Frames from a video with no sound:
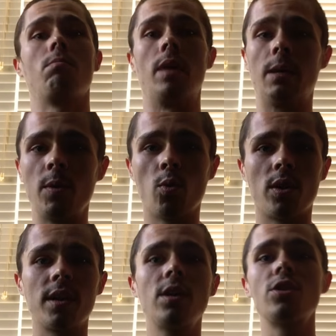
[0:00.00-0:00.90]
make me
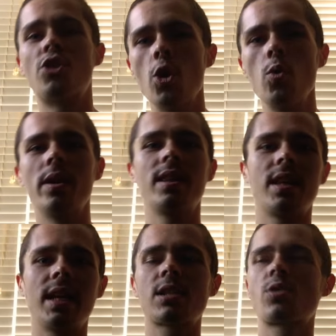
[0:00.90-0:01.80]
want to tune in
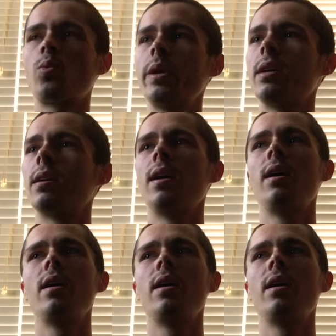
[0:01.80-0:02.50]
the next week.